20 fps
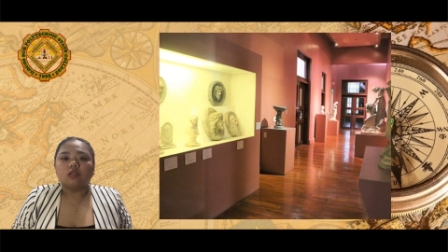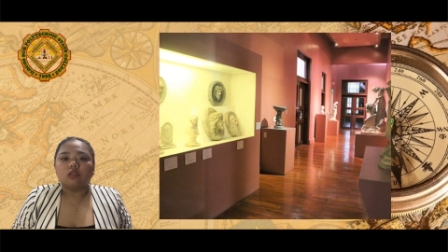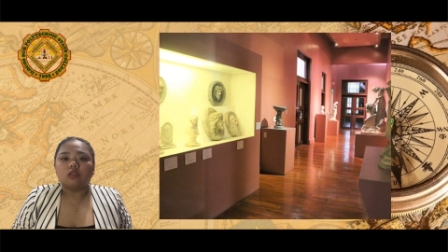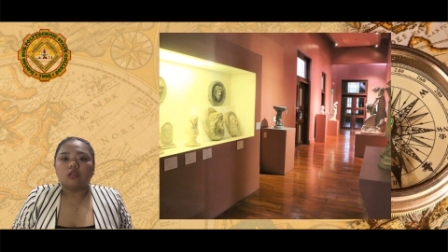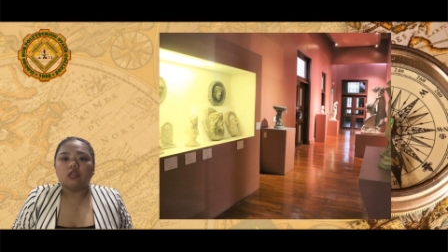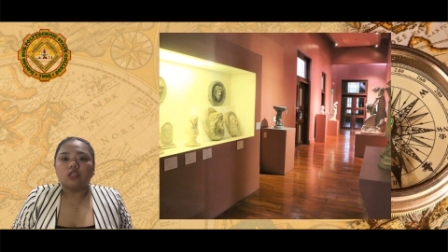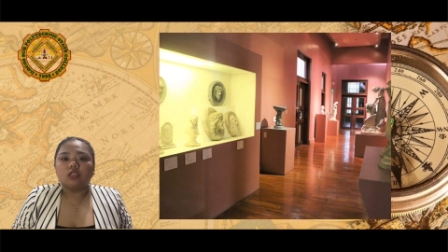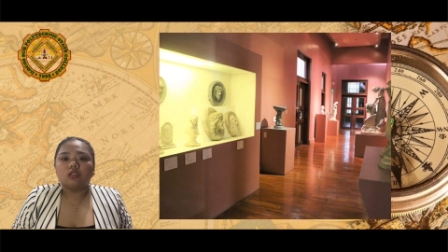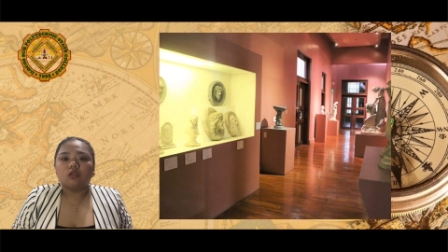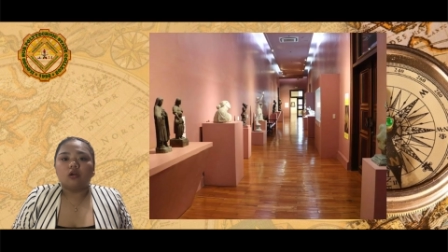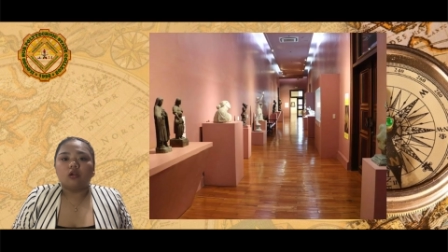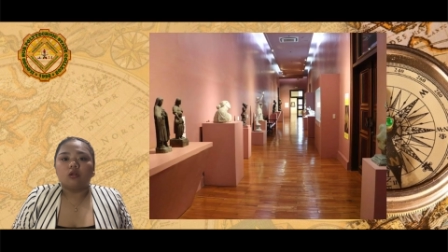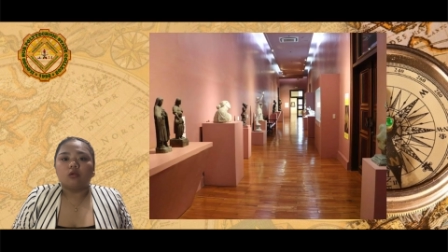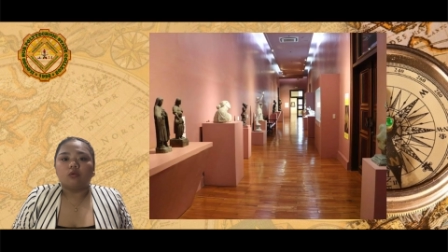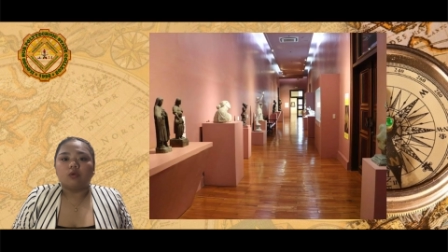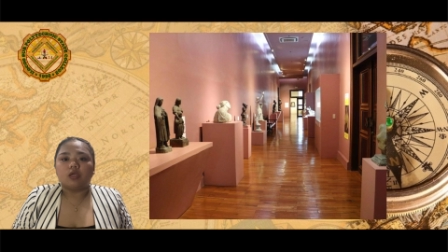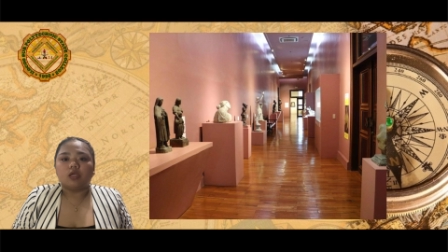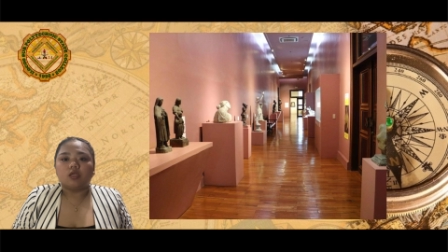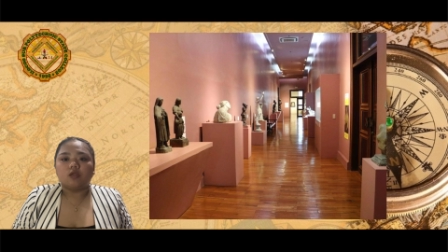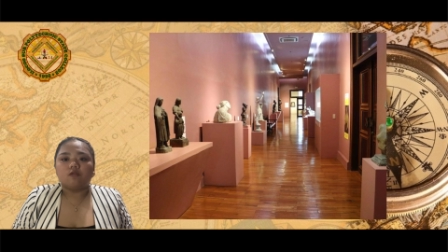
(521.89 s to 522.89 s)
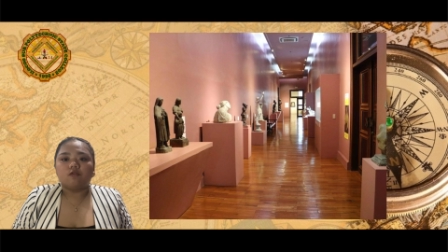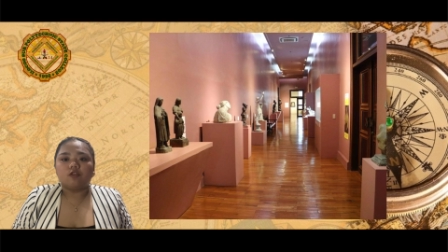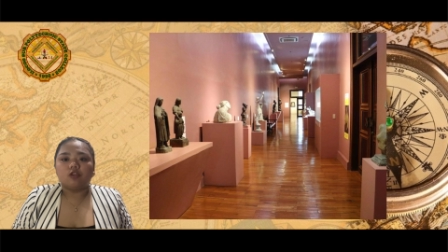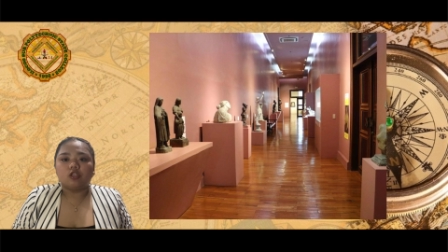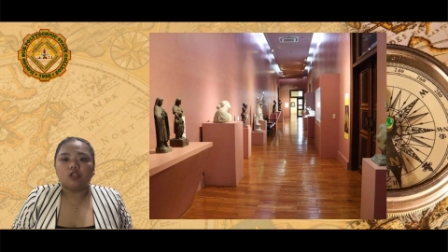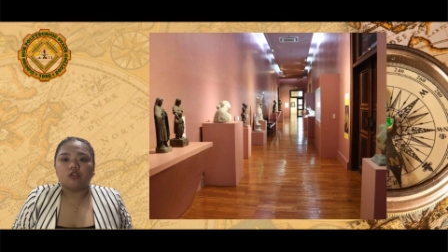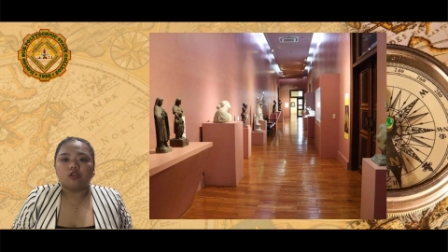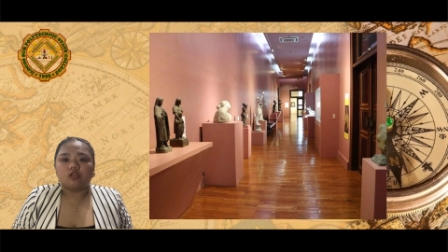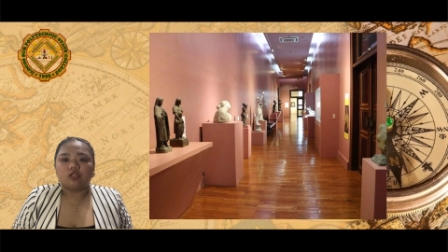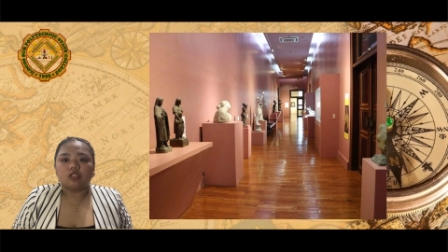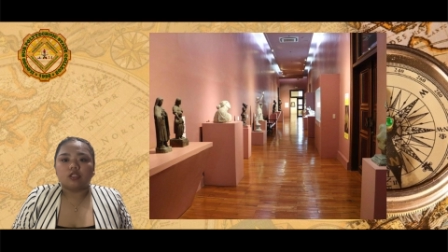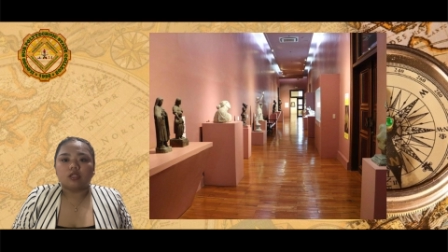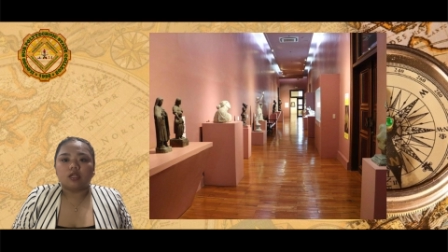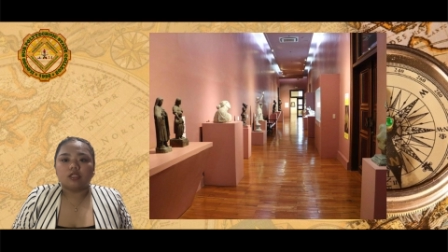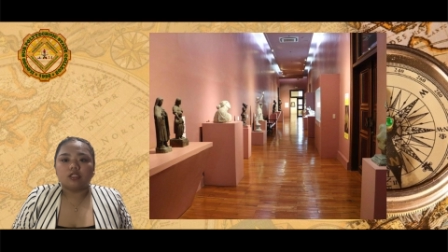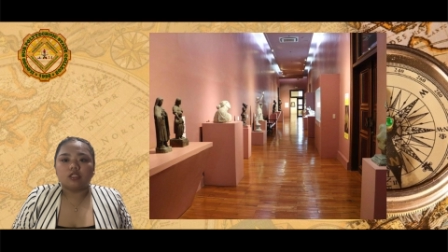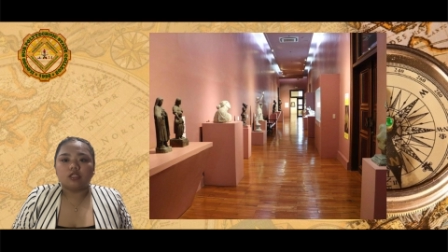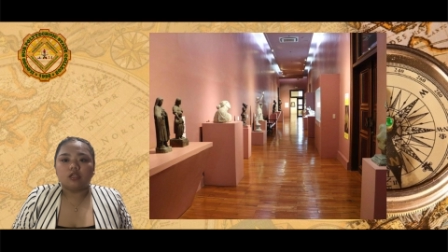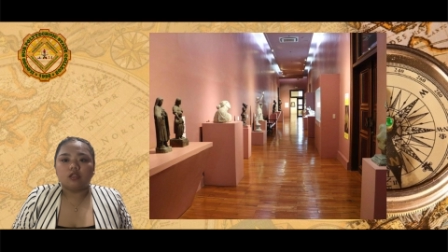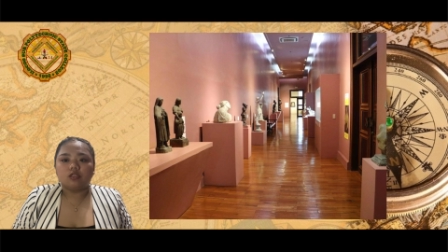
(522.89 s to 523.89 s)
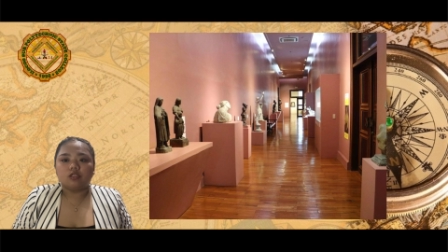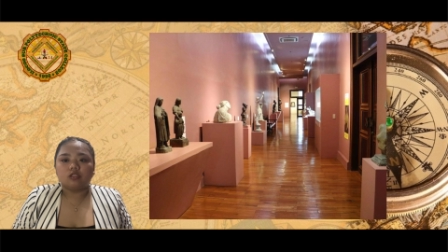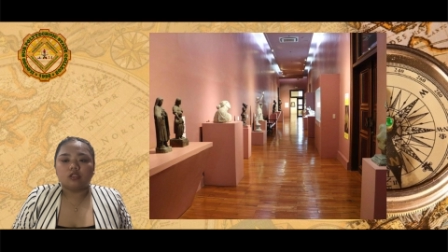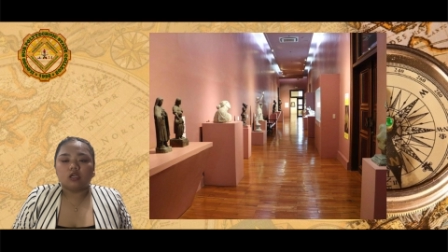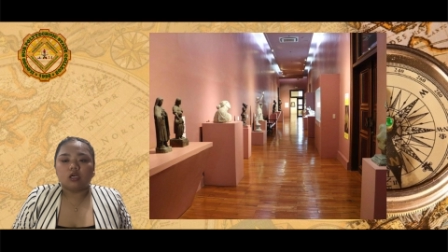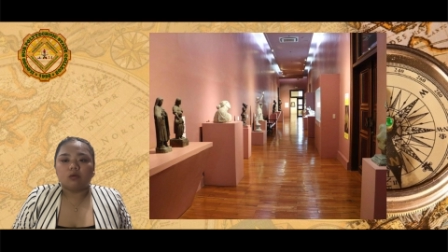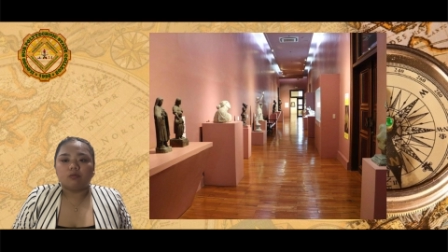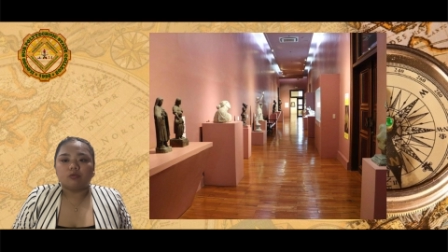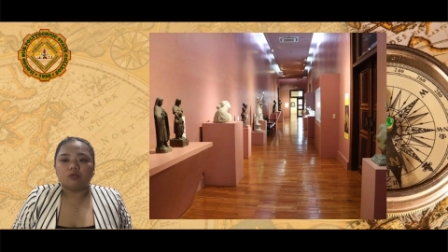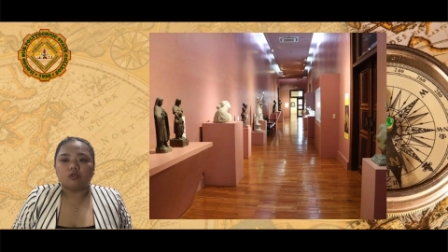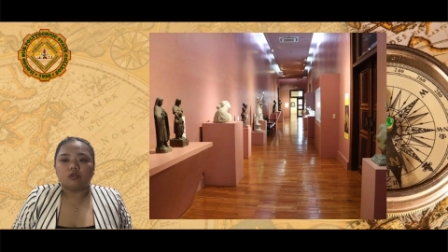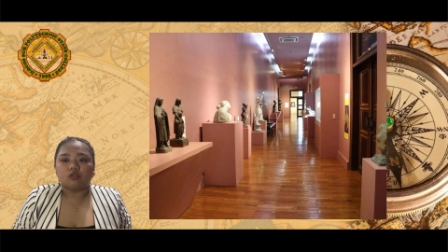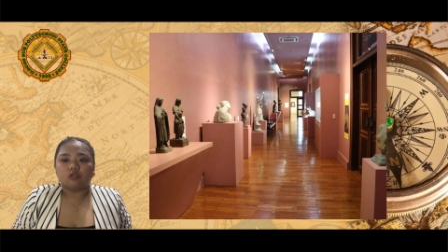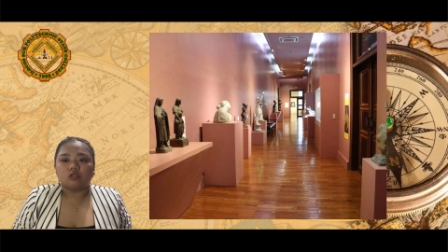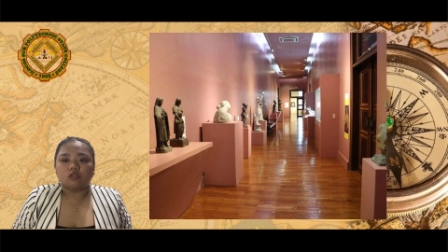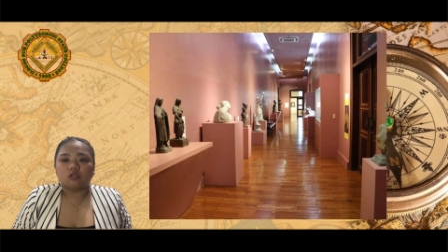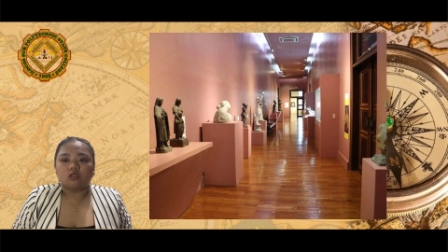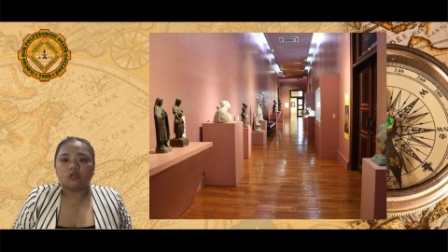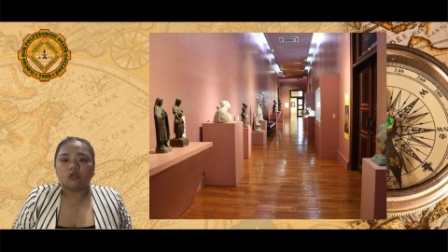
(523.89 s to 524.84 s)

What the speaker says: This hallway features classical sculptures